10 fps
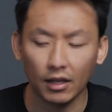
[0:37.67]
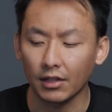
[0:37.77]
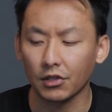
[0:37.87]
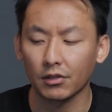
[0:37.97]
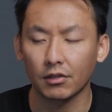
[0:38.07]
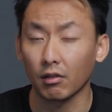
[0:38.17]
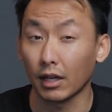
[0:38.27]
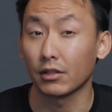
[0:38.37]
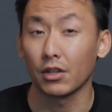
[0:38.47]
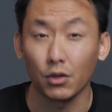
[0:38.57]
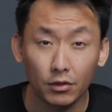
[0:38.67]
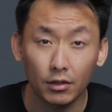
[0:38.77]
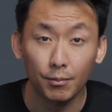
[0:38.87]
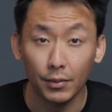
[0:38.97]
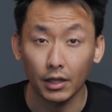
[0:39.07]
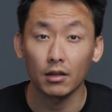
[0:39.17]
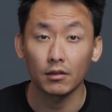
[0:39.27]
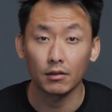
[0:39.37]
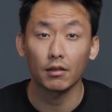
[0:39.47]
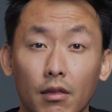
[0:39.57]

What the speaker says: I just like to use them because